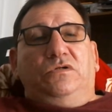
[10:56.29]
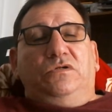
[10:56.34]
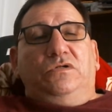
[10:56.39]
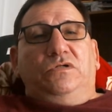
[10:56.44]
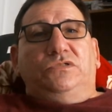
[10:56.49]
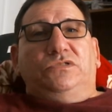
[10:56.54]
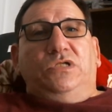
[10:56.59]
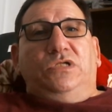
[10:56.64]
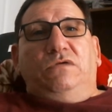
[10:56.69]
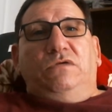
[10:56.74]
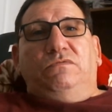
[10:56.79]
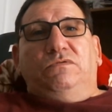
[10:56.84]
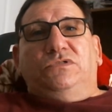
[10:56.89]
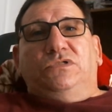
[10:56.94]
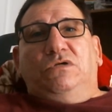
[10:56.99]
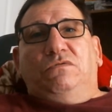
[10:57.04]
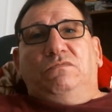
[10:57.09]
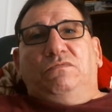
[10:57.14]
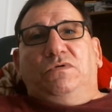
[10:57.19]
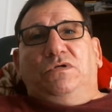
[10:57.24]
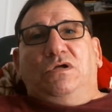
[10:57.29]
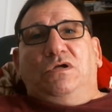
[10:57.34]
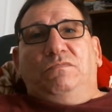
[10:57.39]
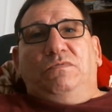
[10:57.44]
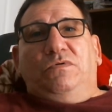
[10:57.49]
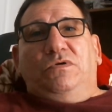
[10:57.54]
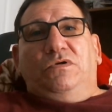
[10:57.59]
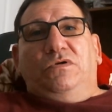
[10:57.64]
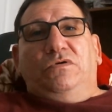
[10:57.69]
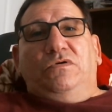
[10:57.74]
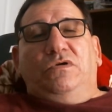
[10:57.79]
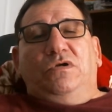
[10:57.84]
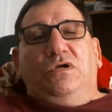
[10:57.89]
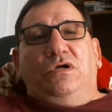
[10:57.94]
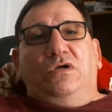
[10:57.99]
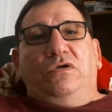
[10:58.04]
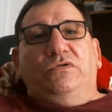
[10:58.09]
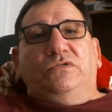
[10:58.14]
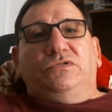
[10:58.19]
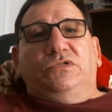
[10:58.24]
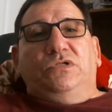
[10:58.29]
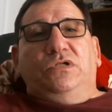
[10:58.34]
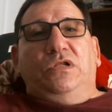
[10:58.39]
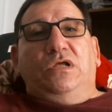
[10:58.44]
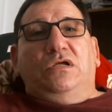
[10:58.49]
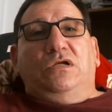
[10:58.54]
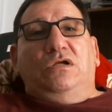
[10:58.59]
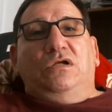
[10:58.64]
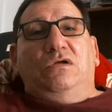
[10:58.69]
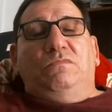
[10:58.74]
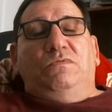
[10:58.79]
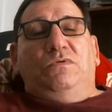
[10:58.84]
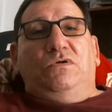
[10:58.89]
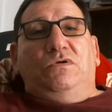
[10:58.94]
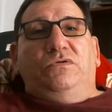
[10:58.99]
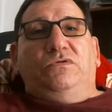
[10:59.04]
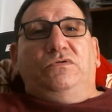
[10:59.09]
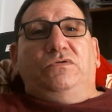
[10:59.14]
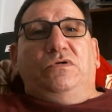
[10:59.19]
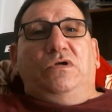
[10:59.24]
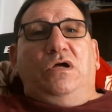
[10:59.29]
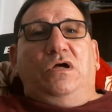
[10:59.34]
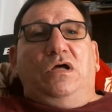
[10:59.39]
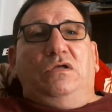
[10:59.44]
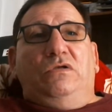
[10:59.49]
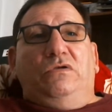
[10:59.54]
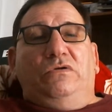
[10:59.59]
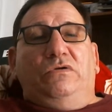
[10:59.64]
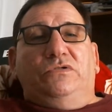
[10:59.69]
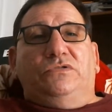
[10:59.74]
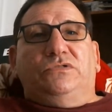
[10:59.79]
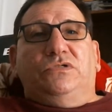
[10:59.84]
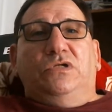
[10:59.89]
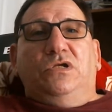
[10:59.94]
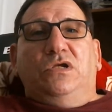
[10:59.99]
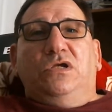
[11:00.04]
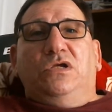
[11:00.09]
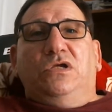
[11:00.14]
going to save yourself a couple $100, and that couple $100